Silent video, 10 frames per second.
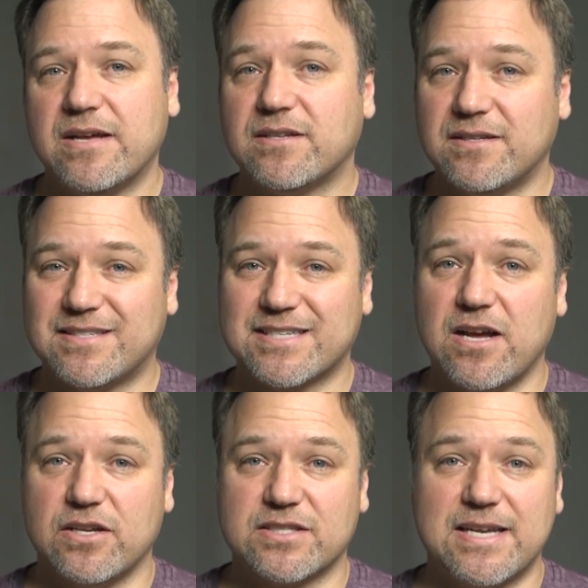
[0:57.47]
to
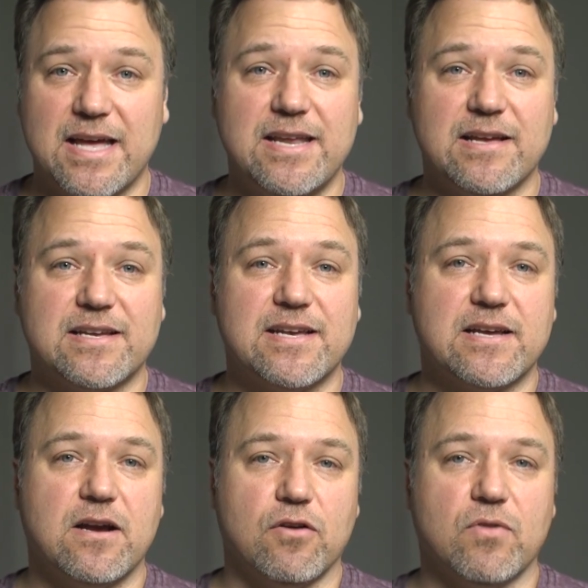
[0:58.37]
discuss getting a
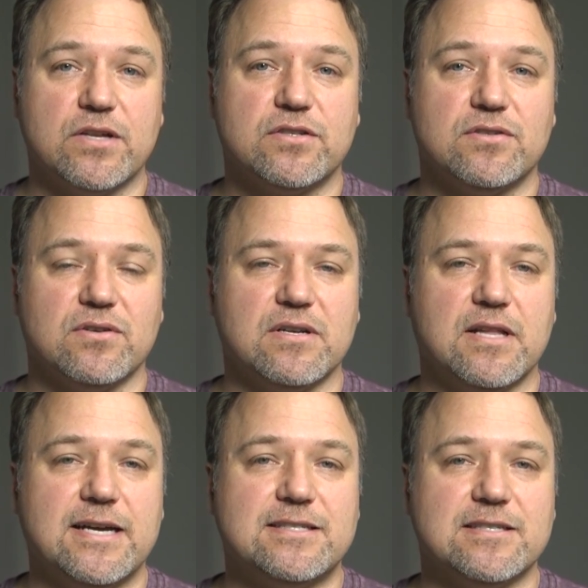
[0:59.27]
kit car registered and
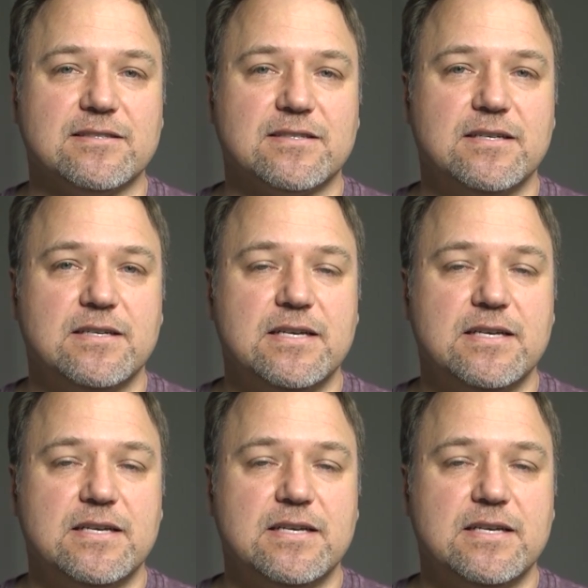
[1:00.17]
licensed.